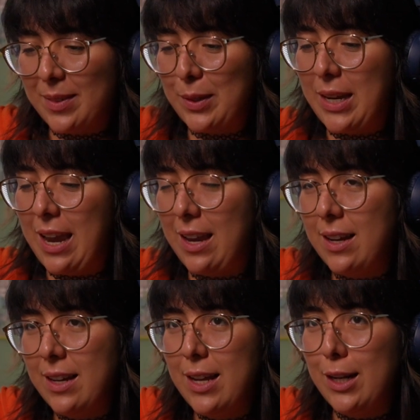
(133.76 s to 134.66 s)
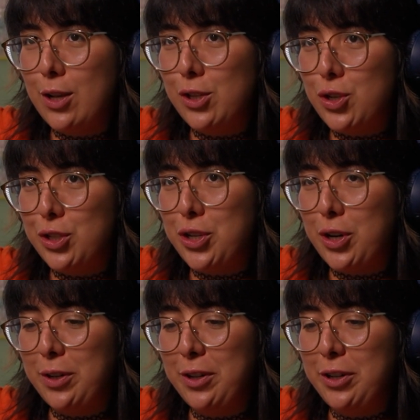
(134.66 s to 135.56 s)
Okay, now it's your
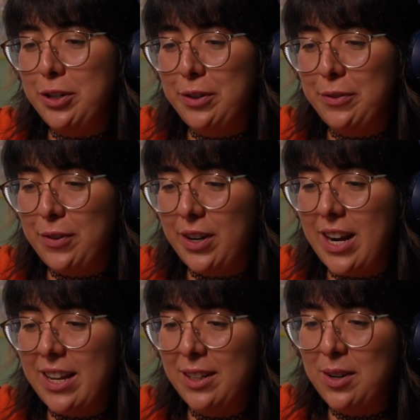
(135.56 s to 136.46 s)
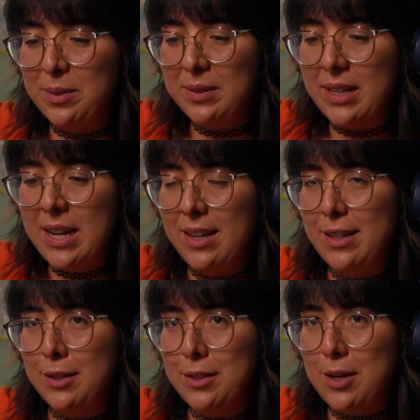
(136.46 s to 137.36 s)
turn, Fernando.
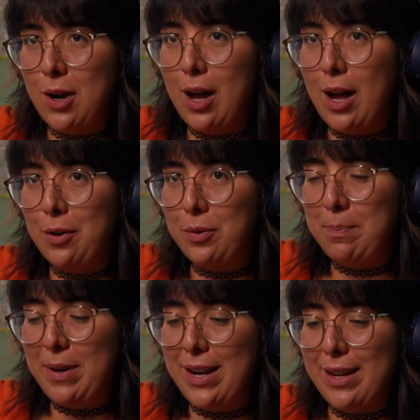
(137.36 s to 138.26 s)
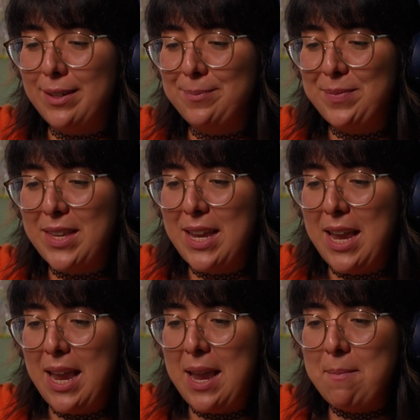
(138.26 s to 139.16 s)
So I'll repeat it.
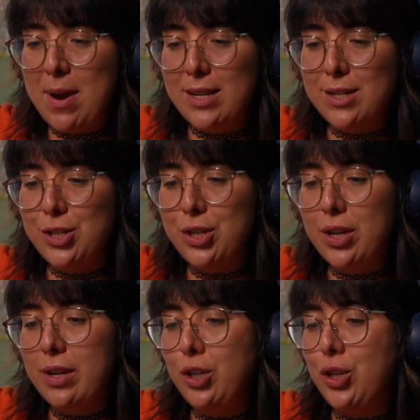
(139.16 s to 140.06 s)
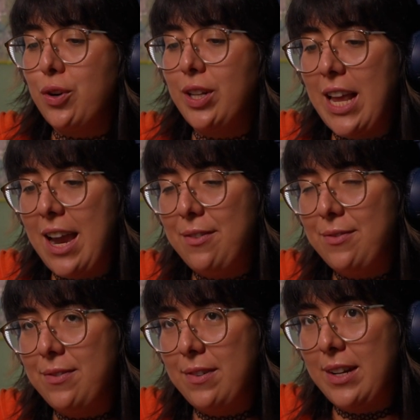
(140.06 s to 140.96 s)
Imagine your
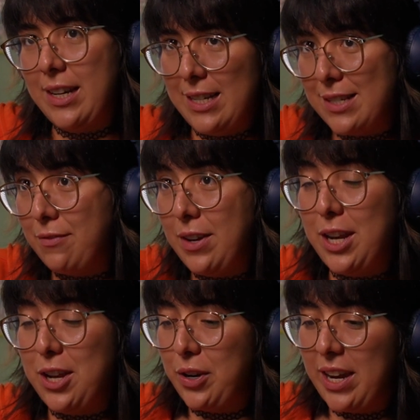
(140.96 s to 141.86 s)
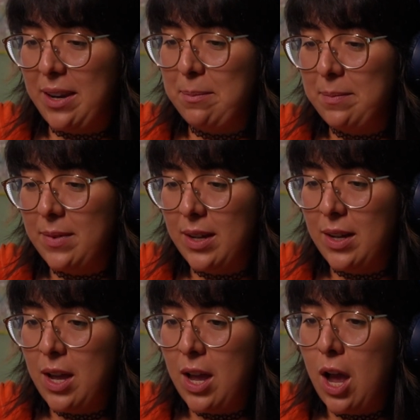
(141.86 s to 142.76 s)
life is a video game.
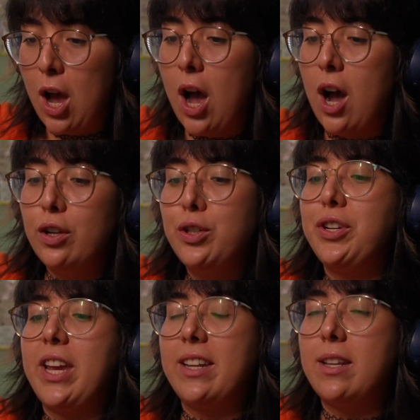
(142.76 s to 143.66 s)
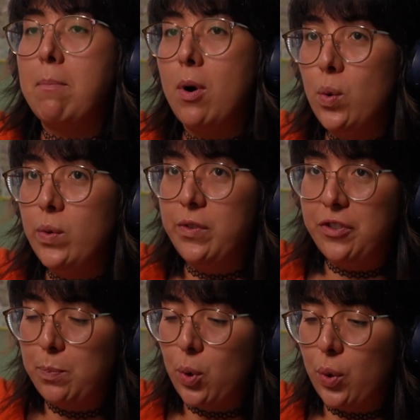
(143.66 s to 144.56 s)
How do you get the
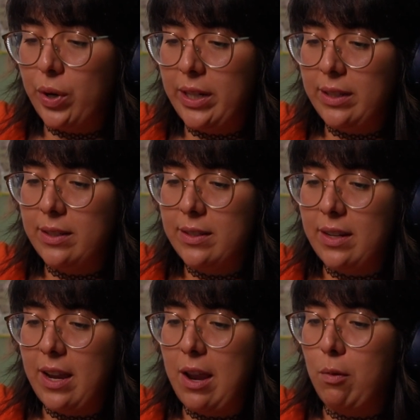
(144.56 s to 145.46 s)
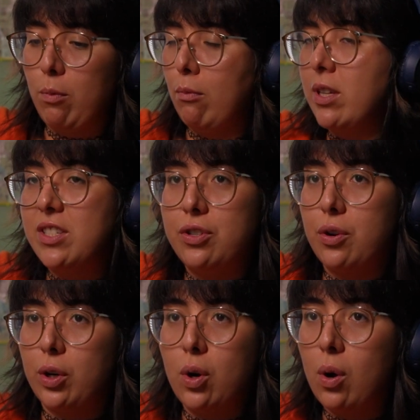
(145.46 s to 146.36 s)
bonus point and what's
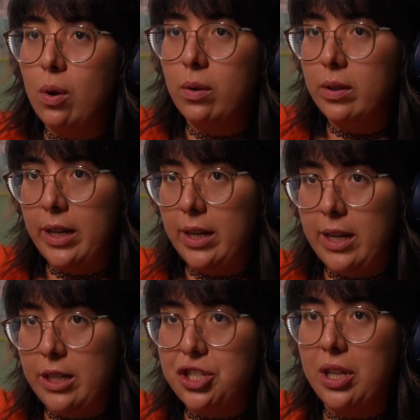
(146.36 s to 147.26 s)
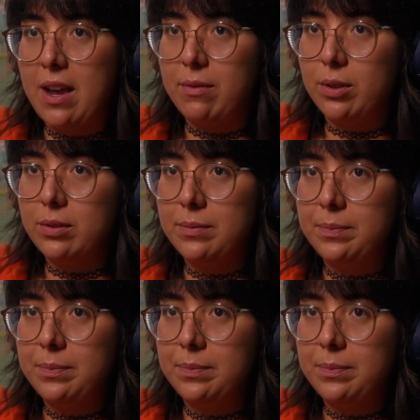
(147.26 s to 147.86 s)
your goal in each level?